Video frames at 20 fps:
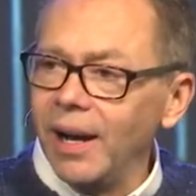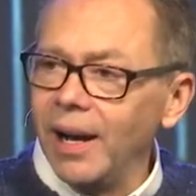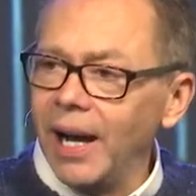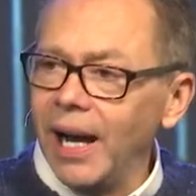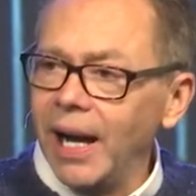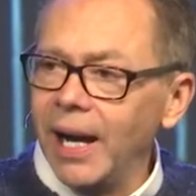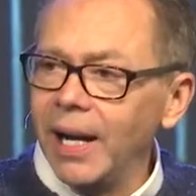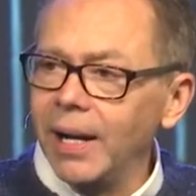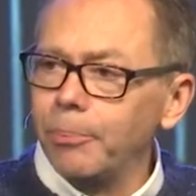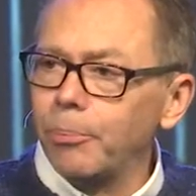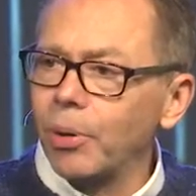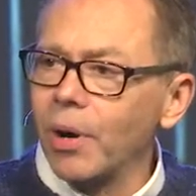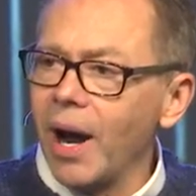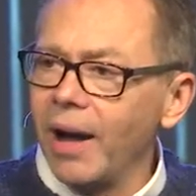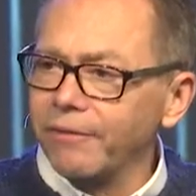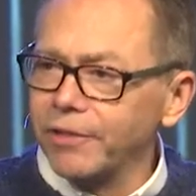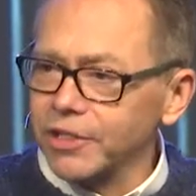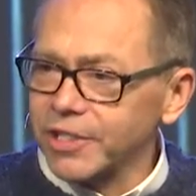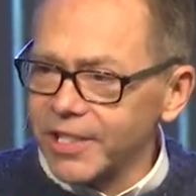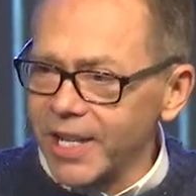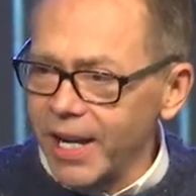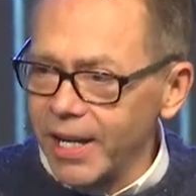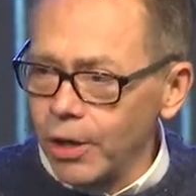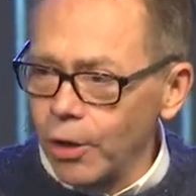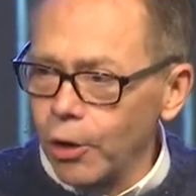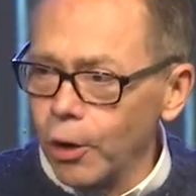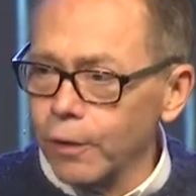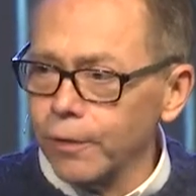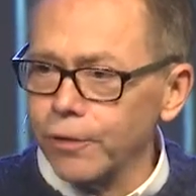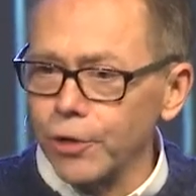I prophesy
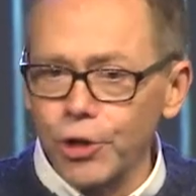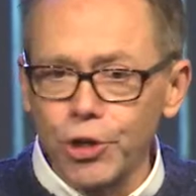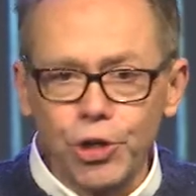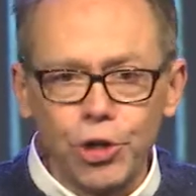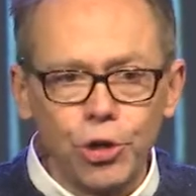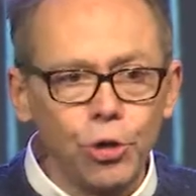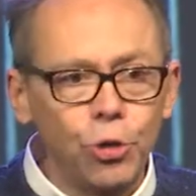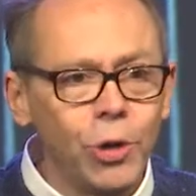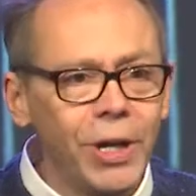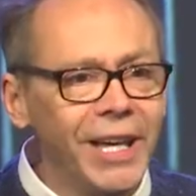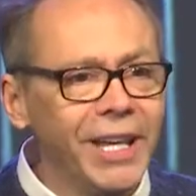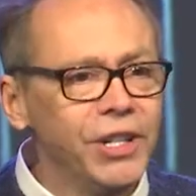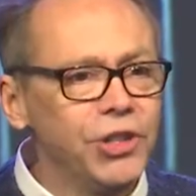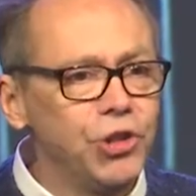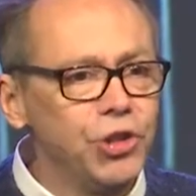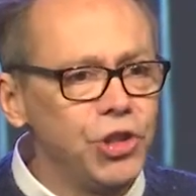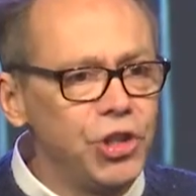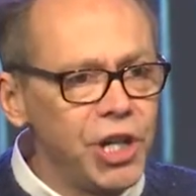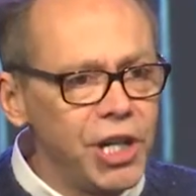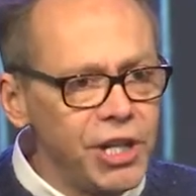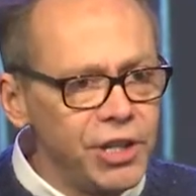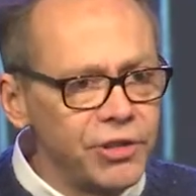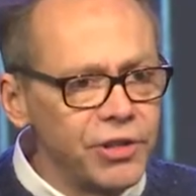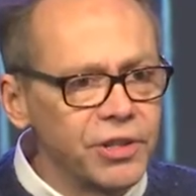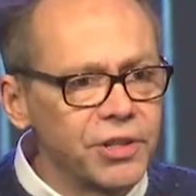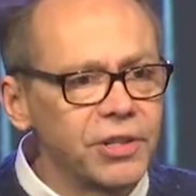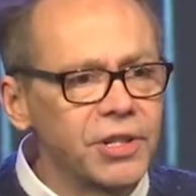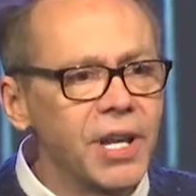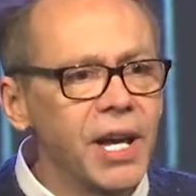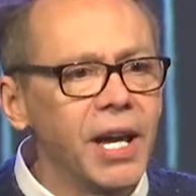over you in
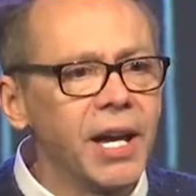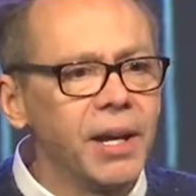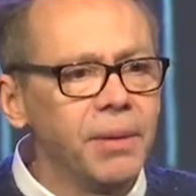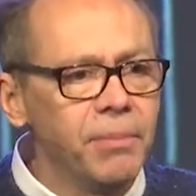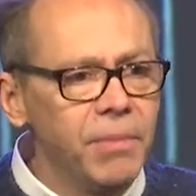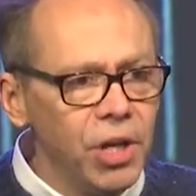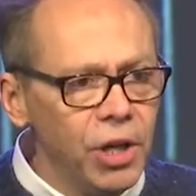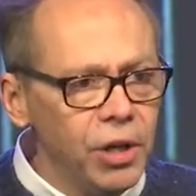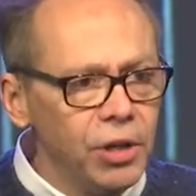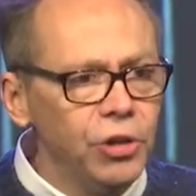Jesus' name,